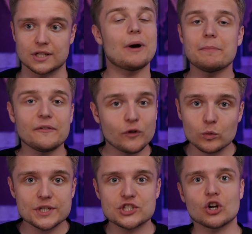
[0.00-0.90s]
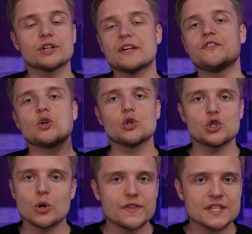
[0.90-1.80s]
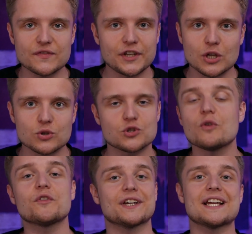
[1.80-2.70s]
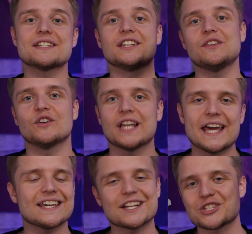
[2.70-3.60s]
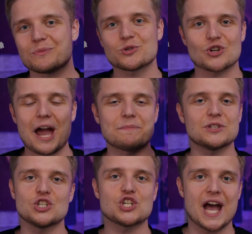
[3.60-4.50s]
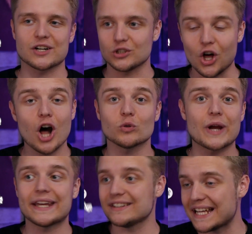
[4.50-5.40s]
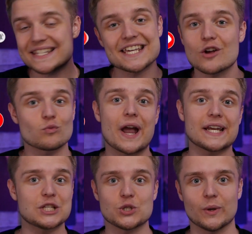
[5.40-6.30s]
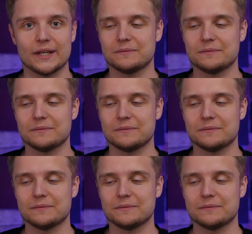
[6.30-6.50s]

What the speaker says: But before we start, if you enjoy these videos, don't forget to leave a like and subscribe to the channel. Alright, let's get right into it.